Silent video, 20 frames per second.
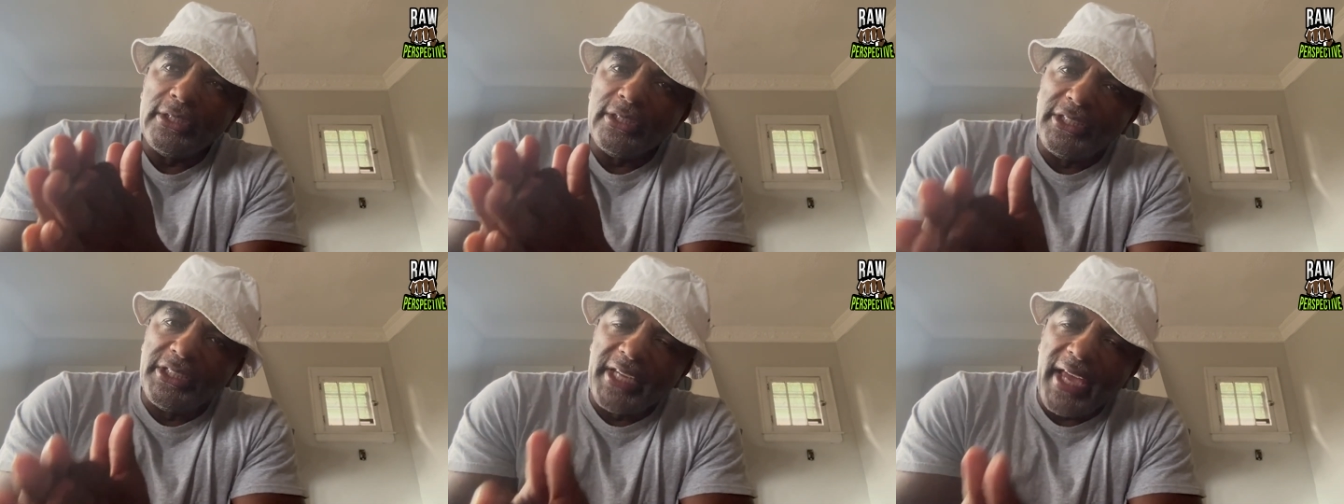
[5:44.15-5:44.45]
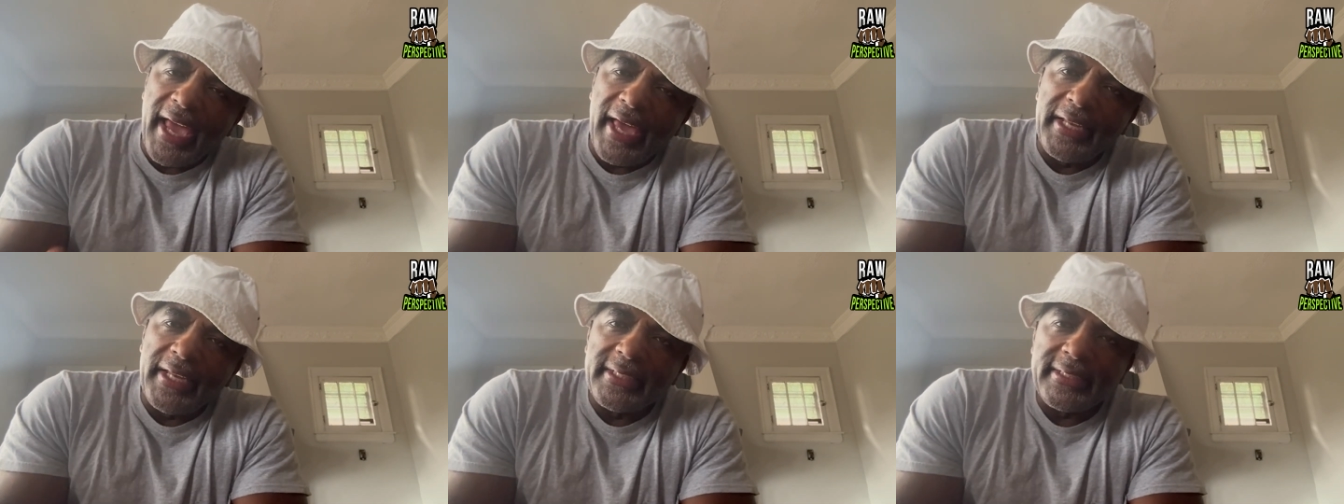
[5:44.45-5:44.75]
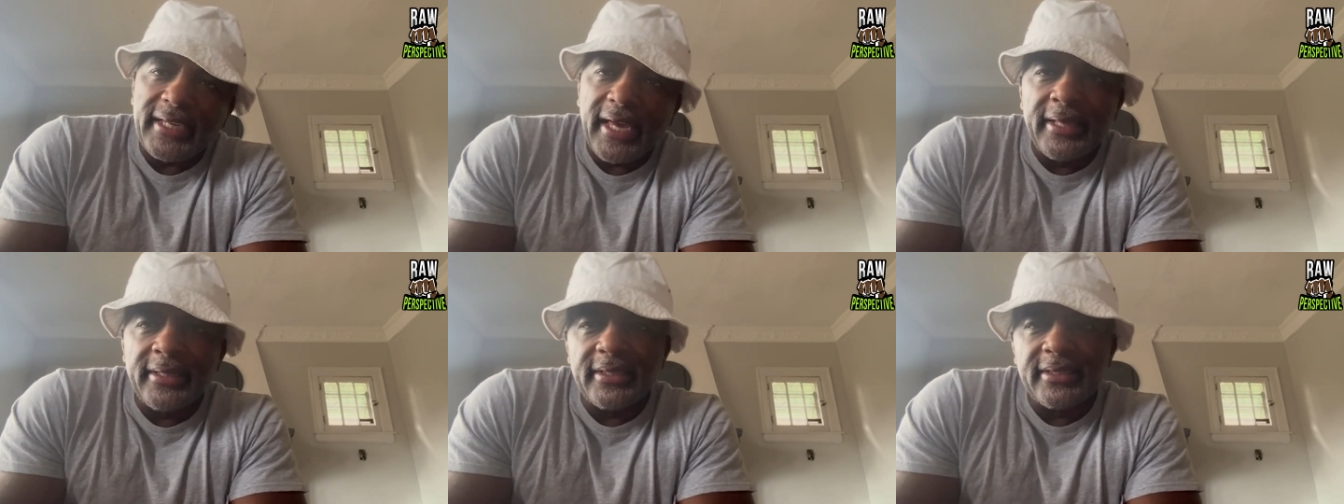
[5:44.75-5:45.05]
Janus
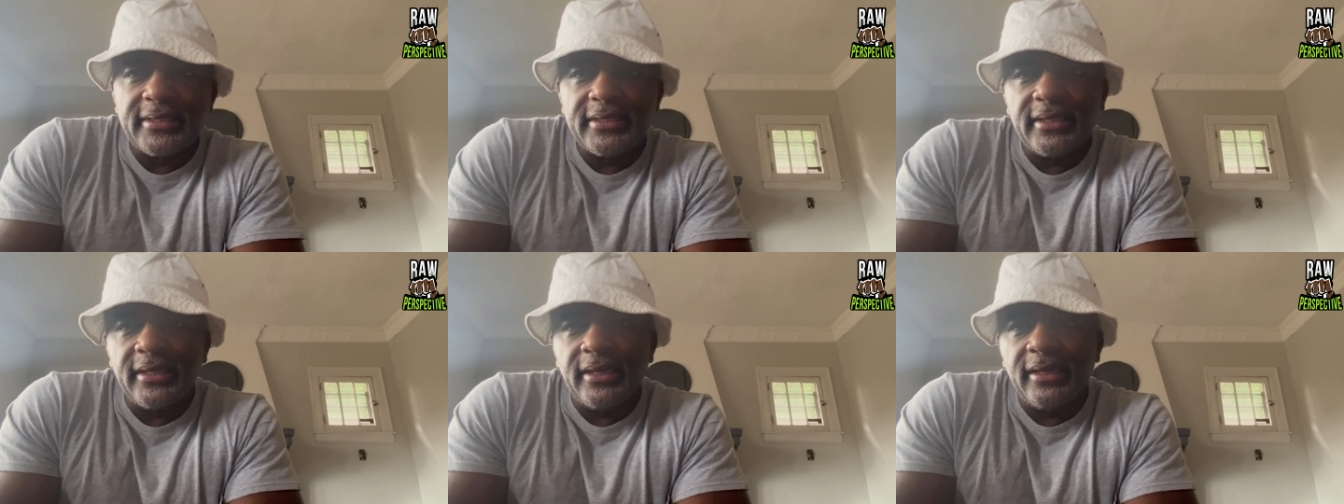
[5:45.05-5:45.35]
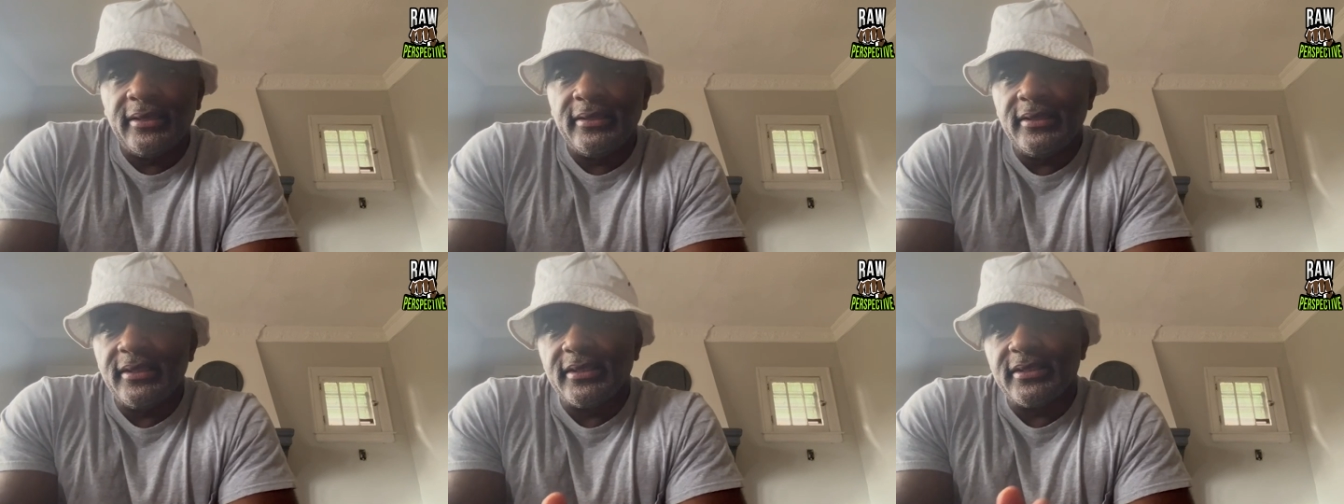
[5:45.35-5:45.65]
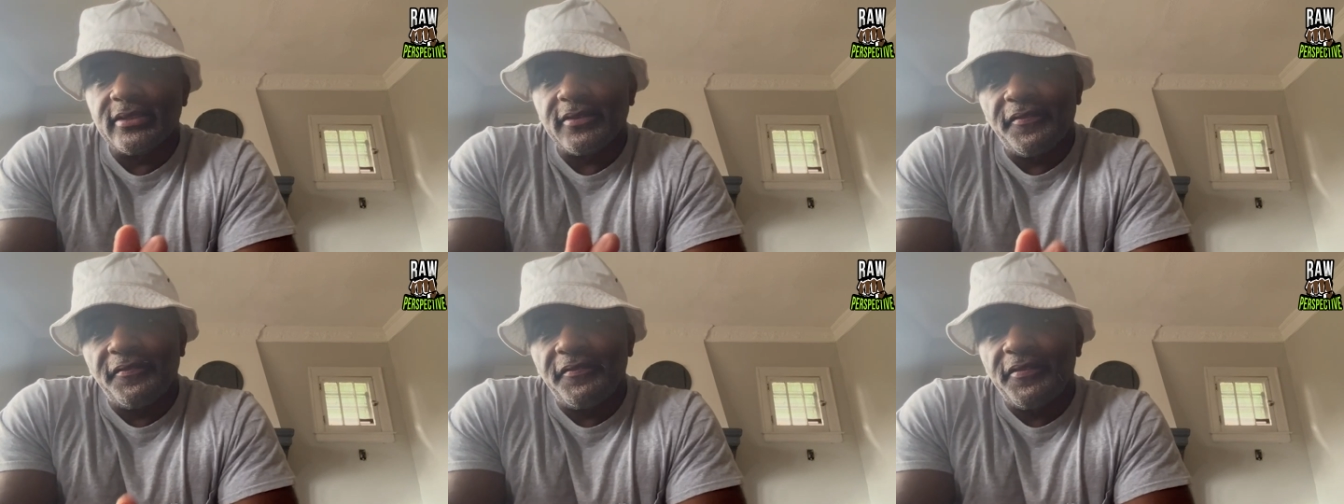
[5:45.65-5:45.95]
Henderson
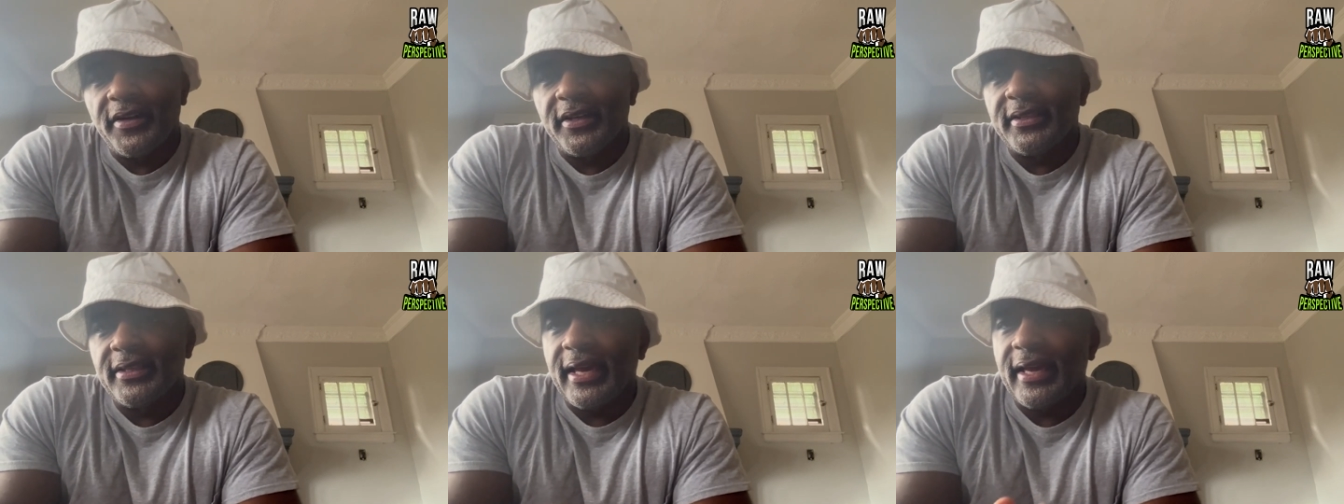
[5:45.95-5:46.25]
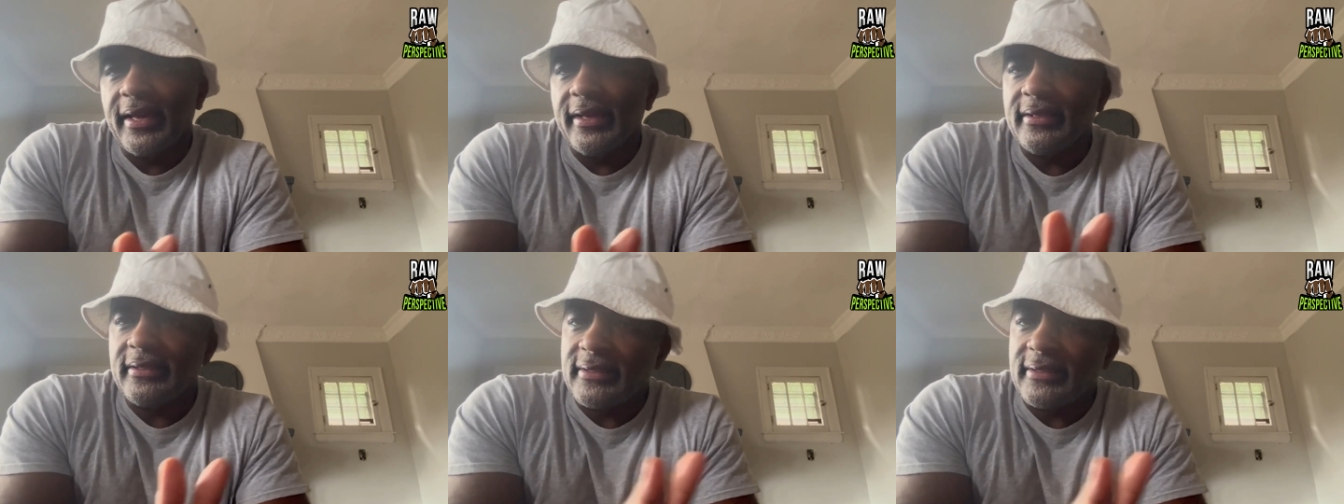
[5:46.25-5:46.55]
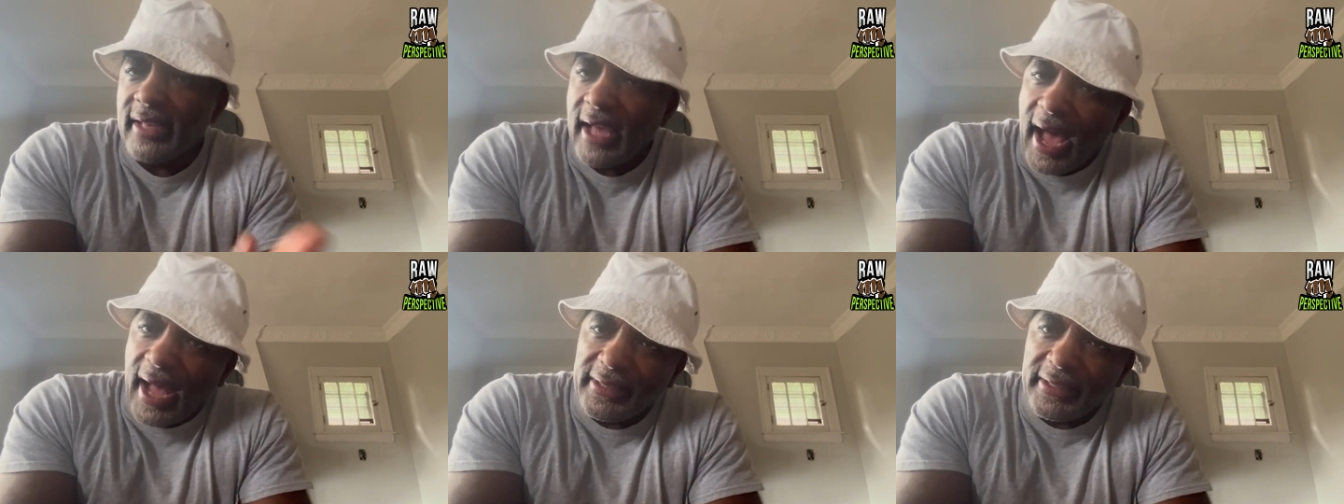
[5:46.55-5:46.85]
is a fund that
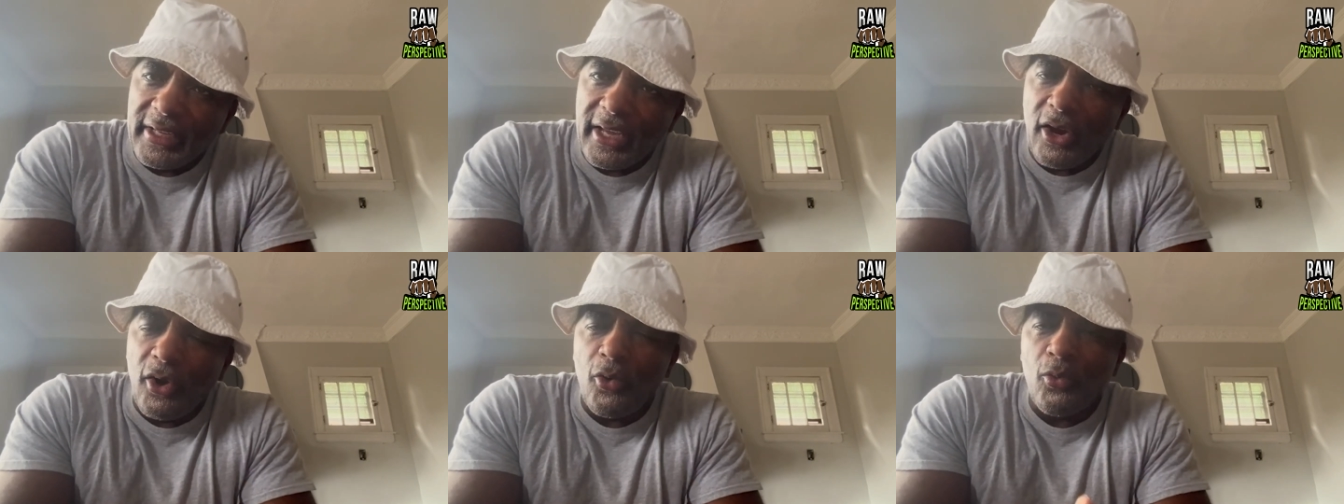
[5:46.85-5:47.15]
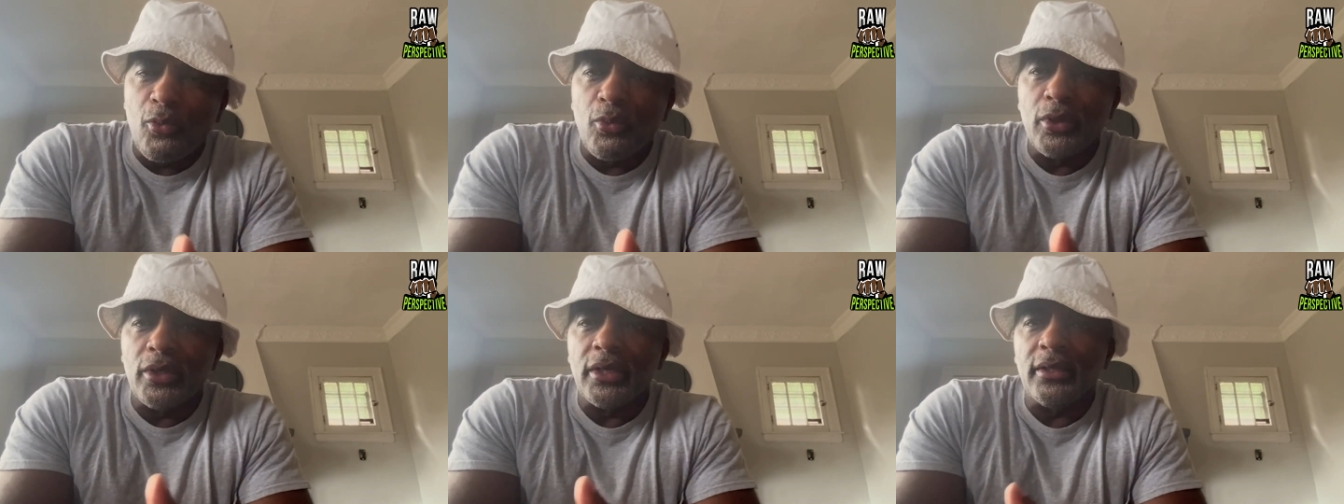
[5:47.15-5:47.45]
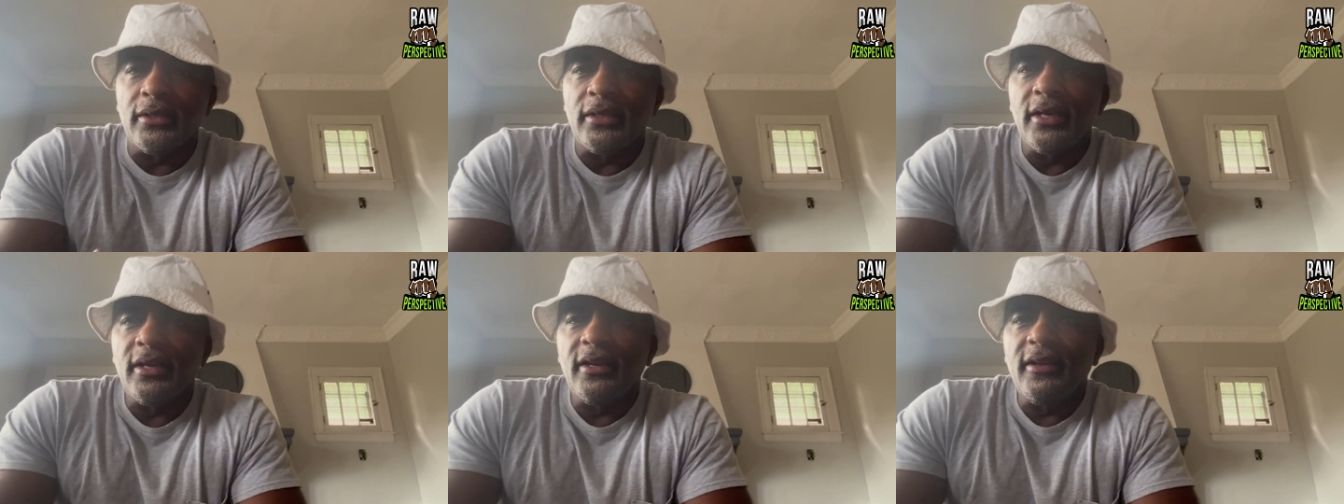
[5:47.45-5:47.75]
I dealt with.